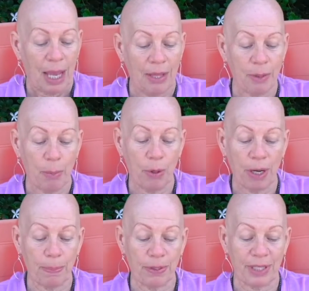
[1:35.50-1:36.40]
And the more
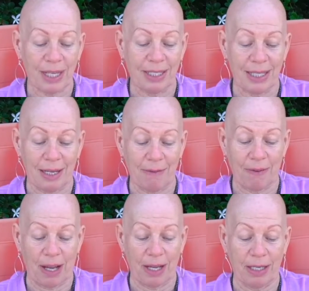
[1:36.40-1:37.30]
a person
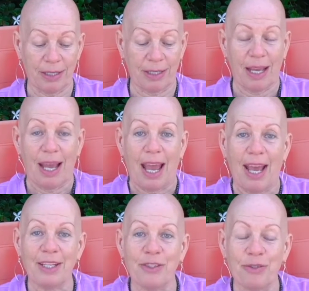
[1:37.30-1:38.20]
identifies
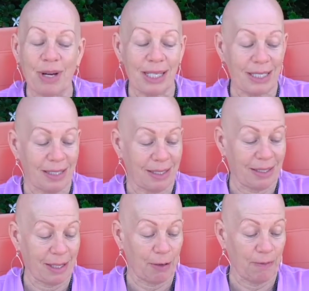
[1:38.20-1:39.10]
and
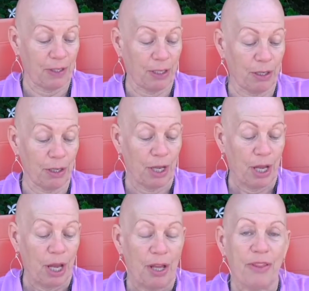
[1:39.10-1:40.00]
addresses their fear,
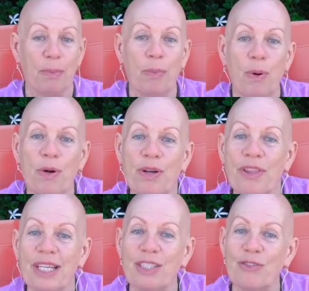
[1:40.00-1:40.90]
the more
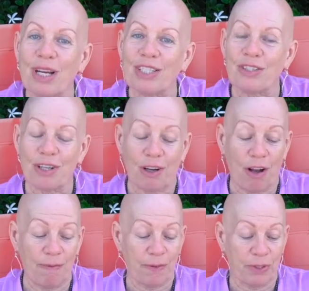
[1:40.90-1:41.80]
they stretch their
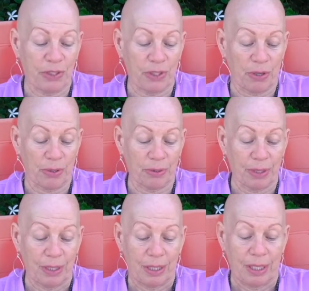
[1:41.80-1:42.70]
comfort zone,
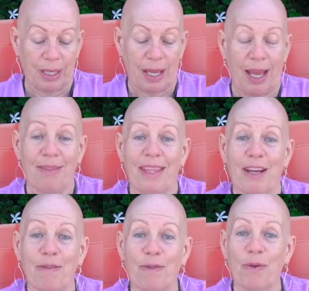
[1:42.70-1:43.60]
and
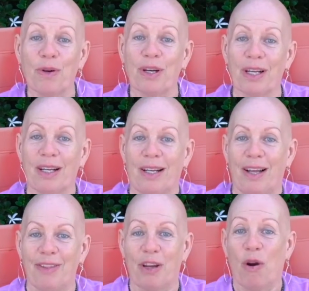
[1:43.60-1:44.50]
therefore
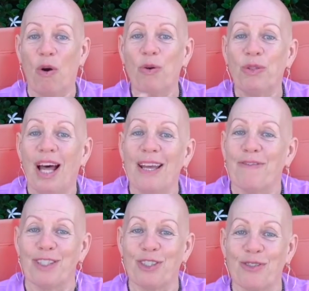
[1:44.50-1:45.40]
their whole
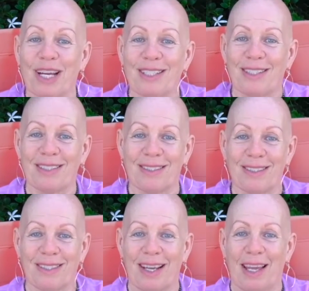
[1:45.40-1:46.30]
life is stretched.
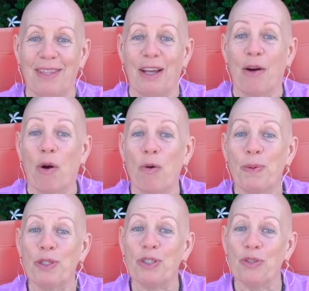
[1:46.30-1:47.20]
They are
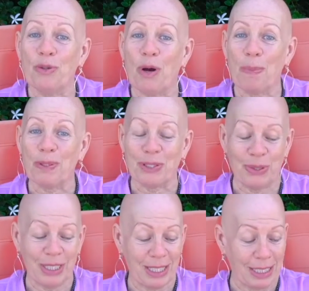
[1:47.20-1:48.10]
open to new
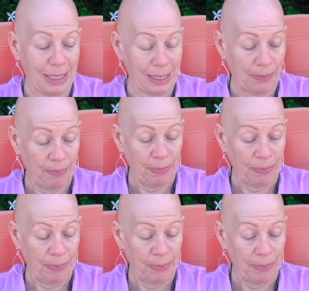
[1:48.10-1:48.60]
opportunities.